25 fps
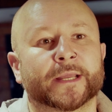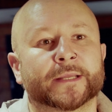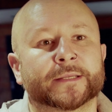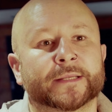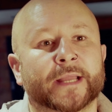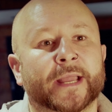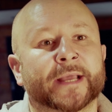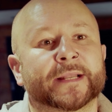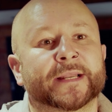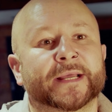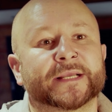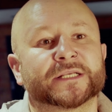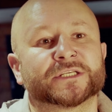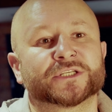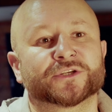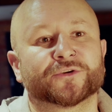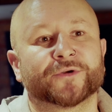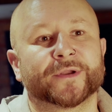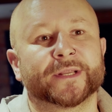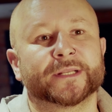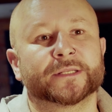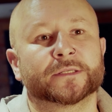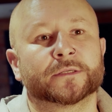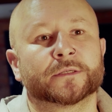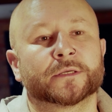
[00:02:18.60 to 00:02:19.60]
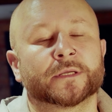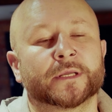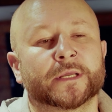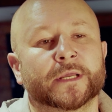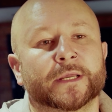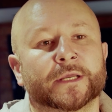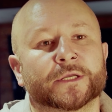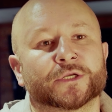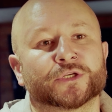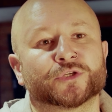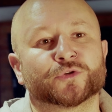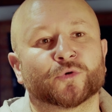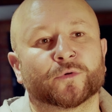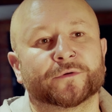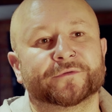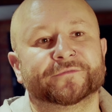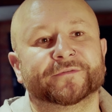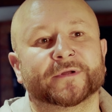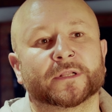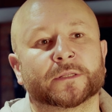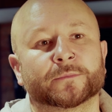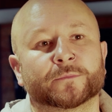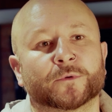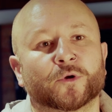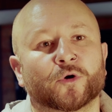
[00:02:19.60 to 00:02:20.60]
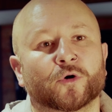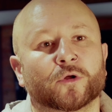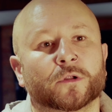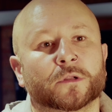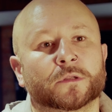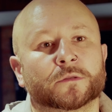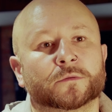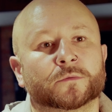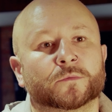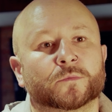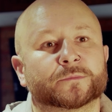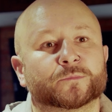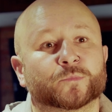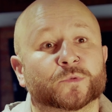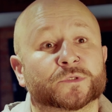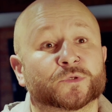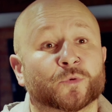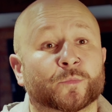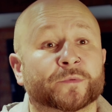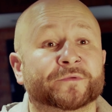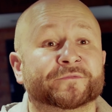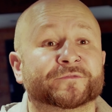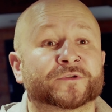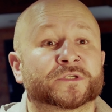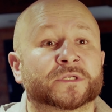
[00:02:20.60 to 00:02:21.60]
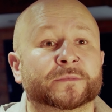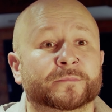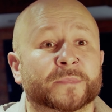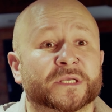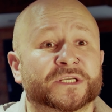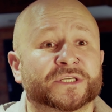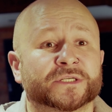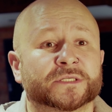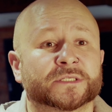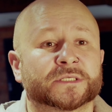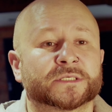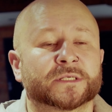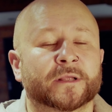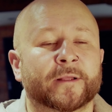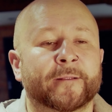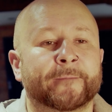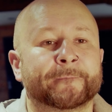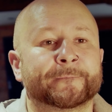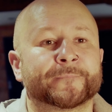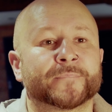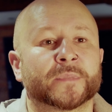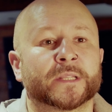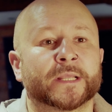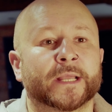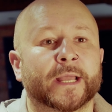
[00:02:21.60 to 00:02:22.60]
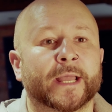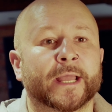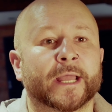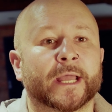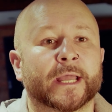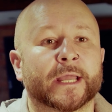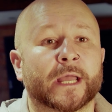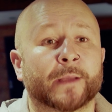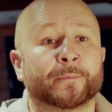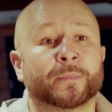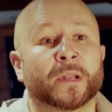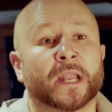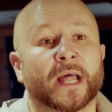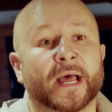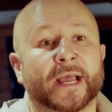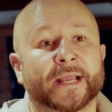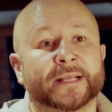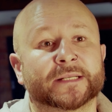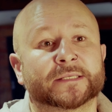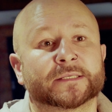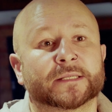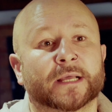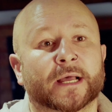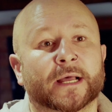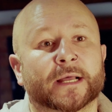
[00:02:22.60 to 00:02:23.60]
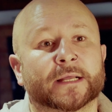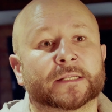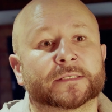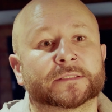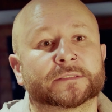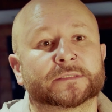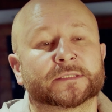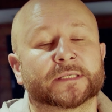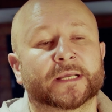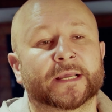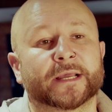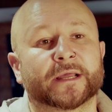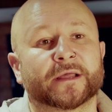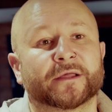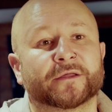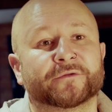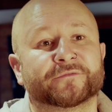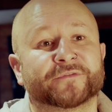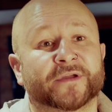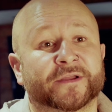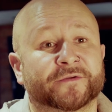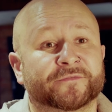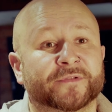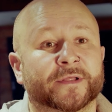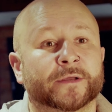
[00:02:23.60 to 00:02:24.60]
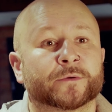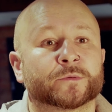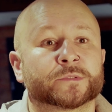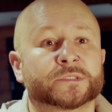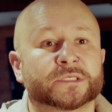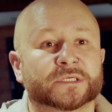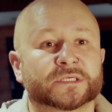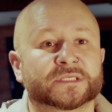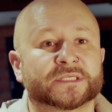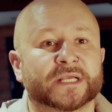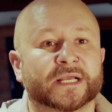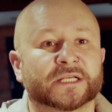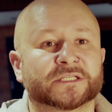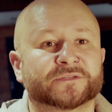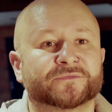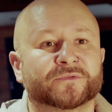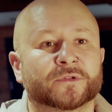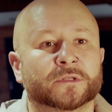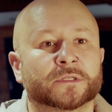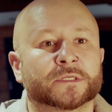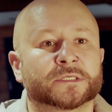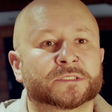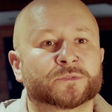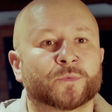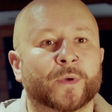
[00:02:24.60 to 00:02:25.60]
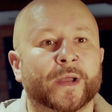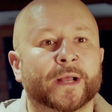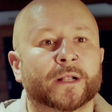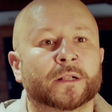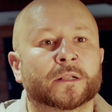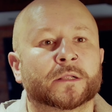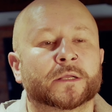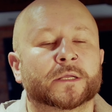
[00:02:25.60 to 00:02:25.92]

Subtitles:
NI Screen short film call was open for submissions. Applied and thankfully I was successful as well.